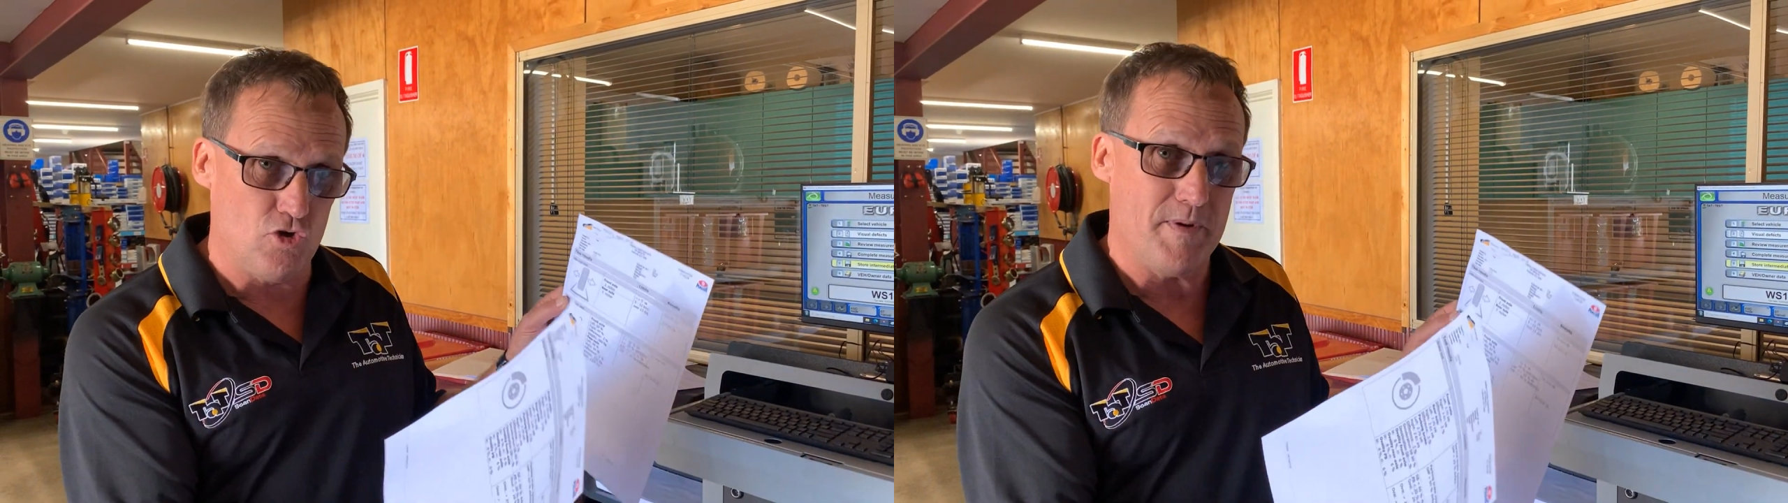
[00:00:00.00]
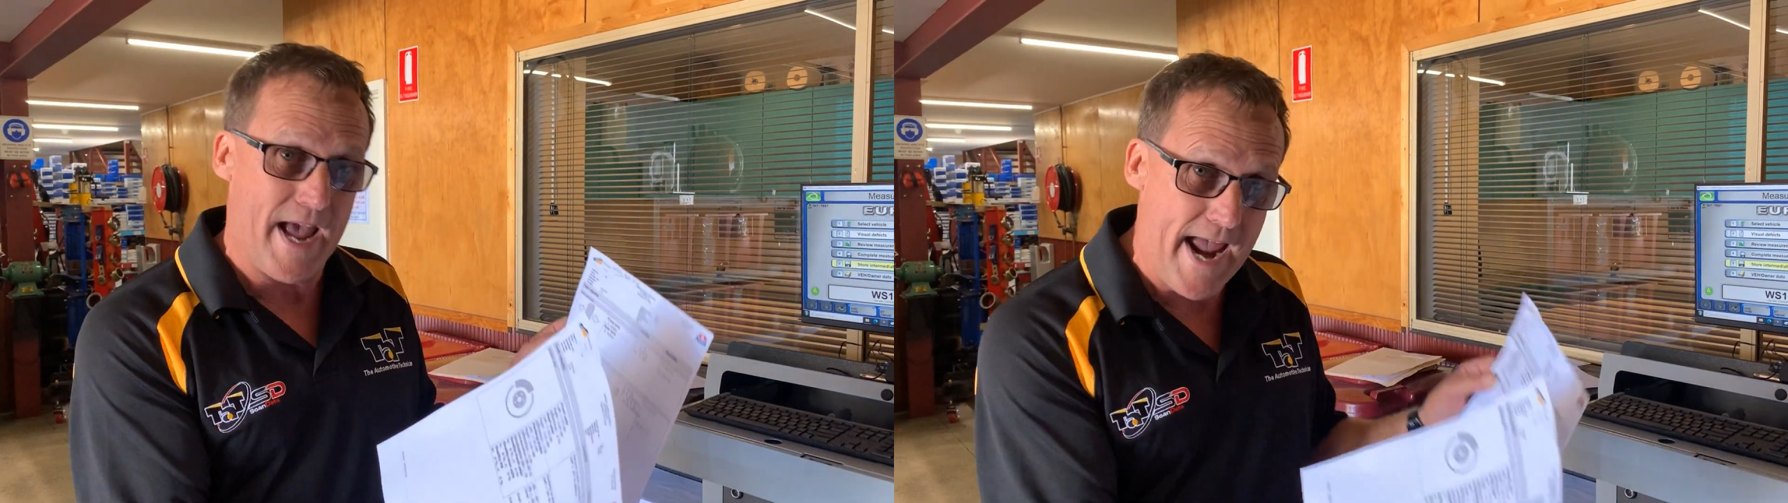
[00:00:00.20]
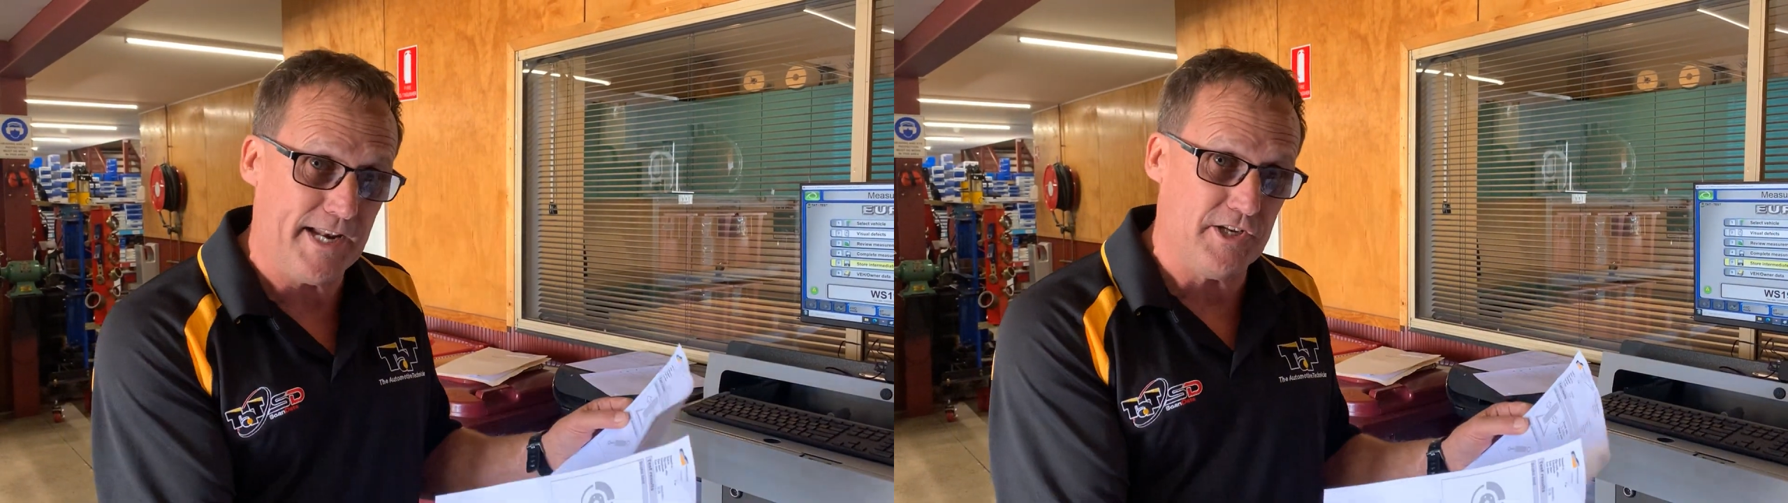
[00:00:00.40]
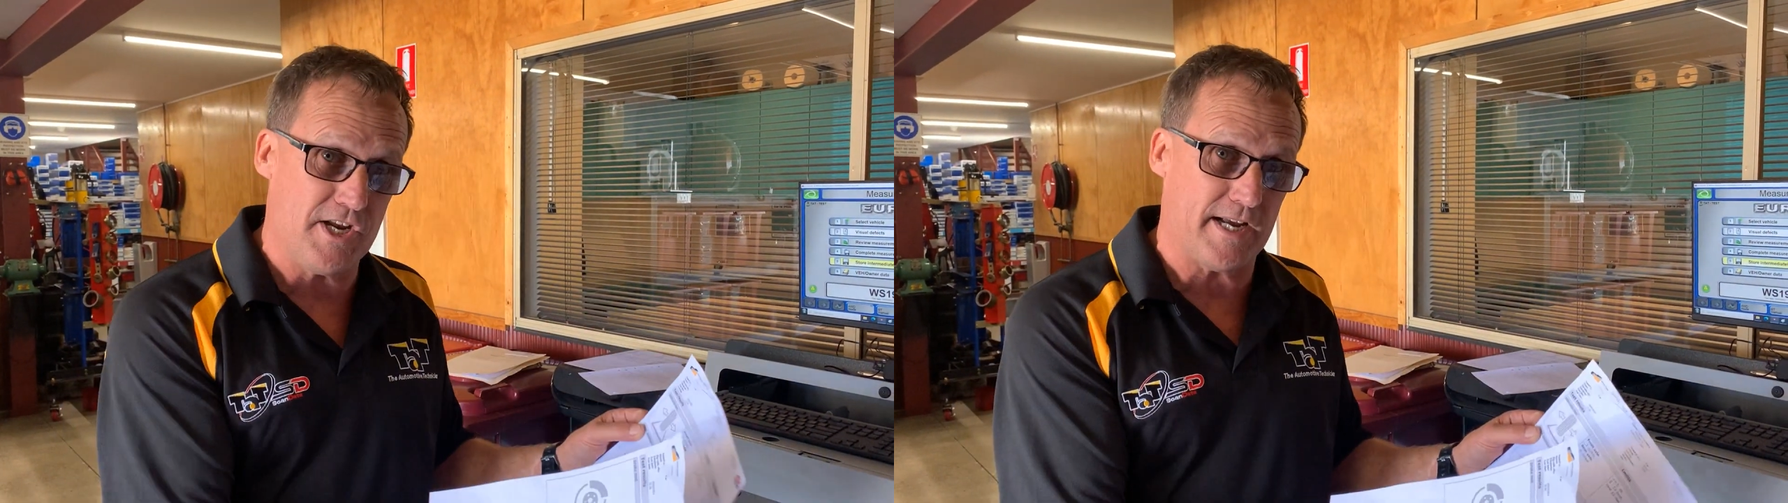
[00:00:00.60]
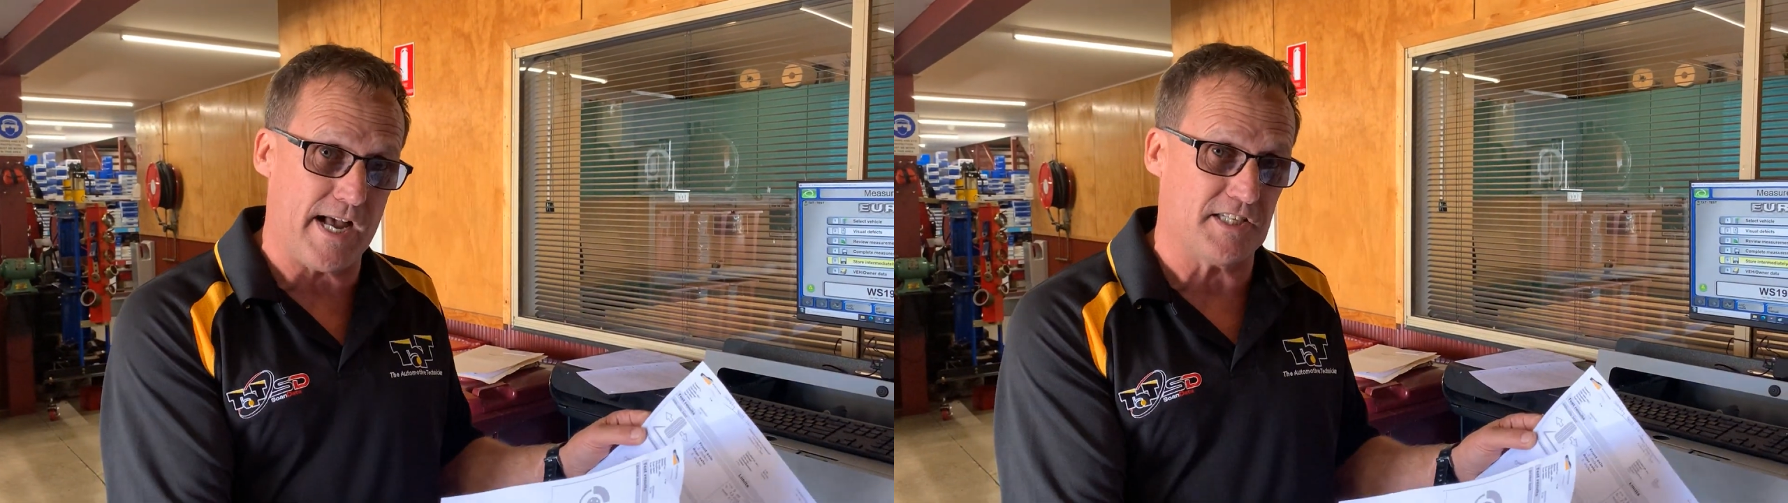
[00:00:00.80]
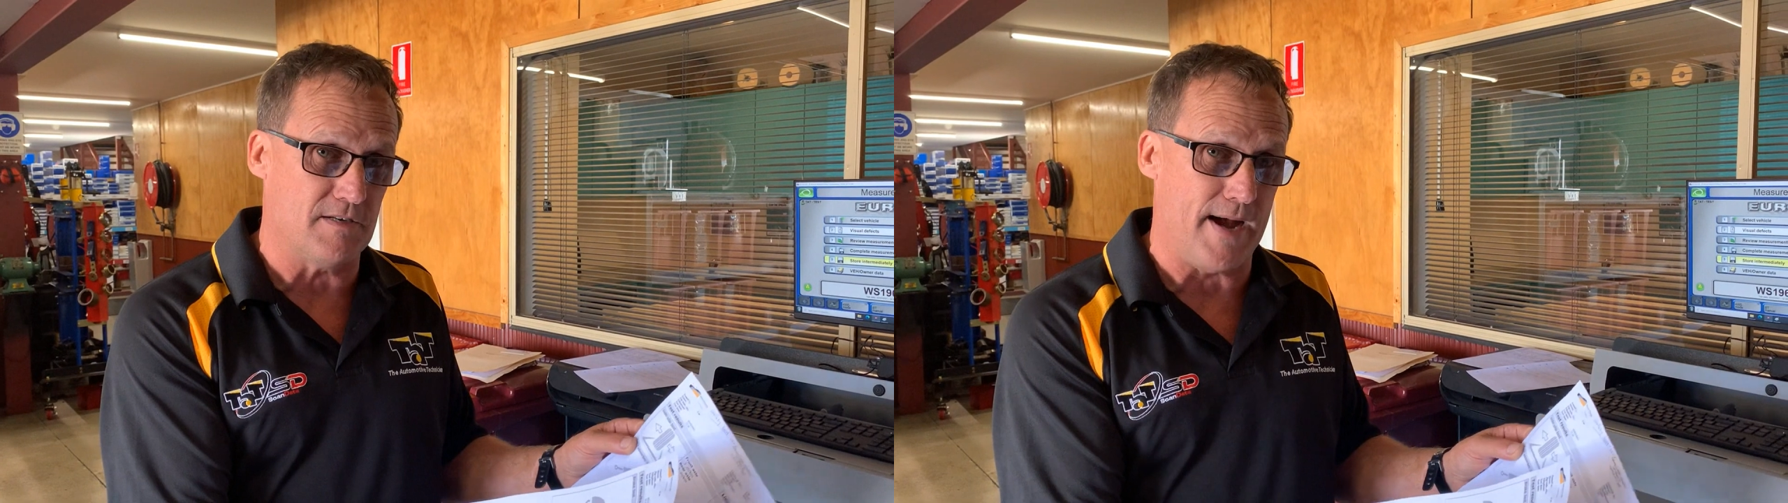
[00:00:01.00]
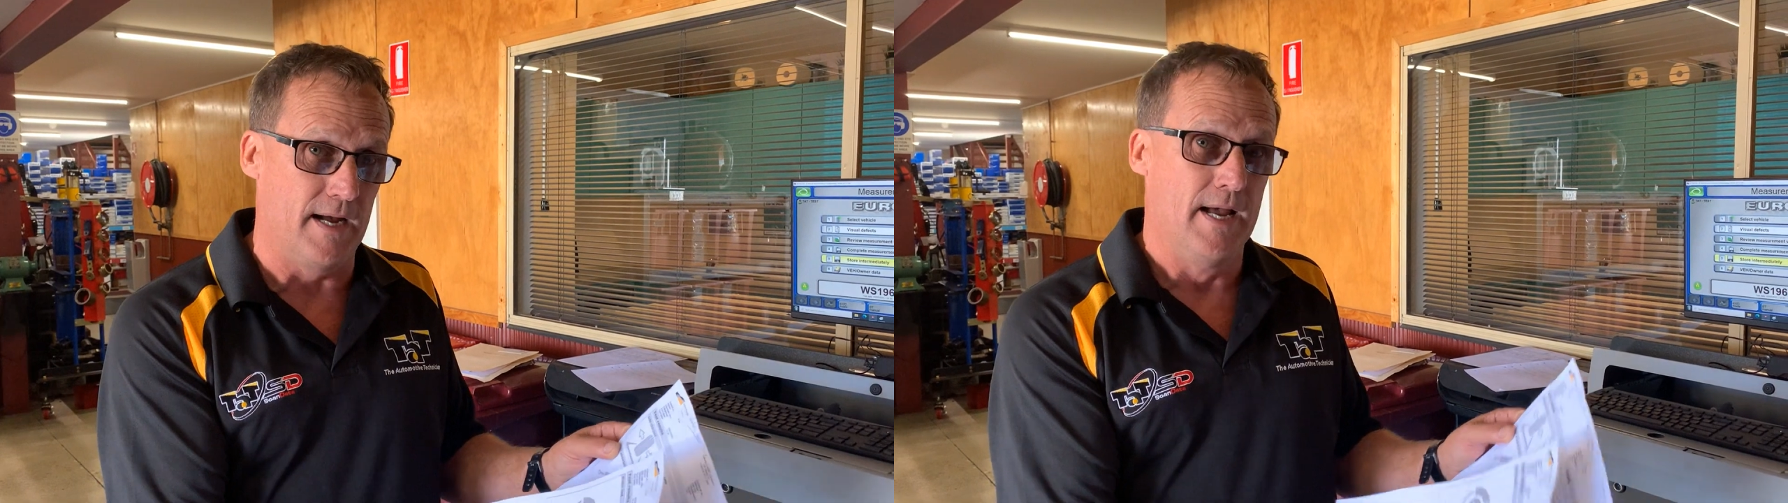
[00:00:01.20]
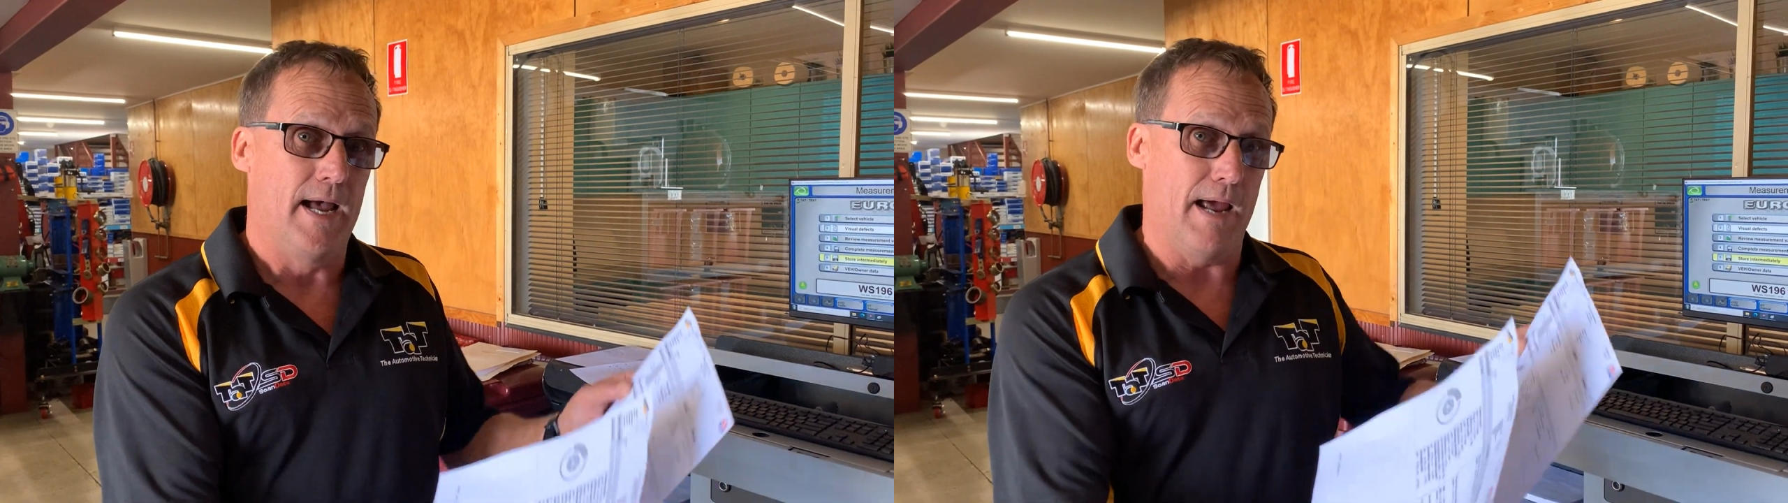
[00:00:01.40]
should be handing to your
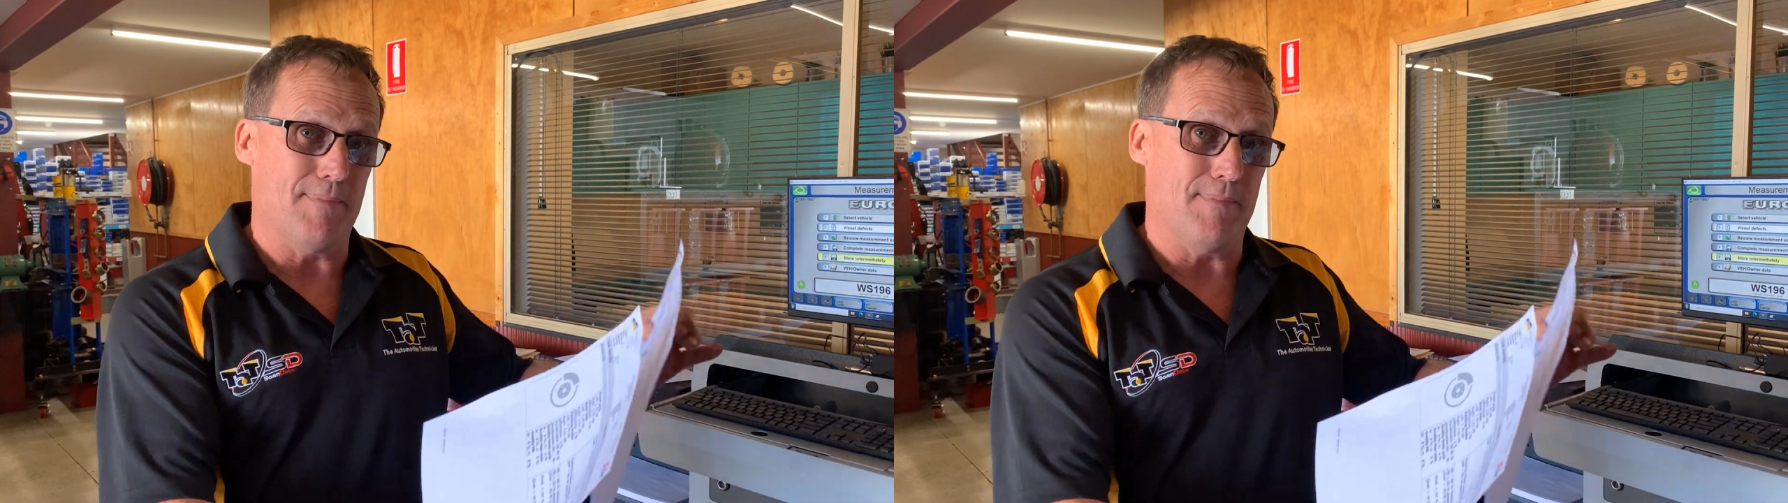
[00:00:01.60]
customer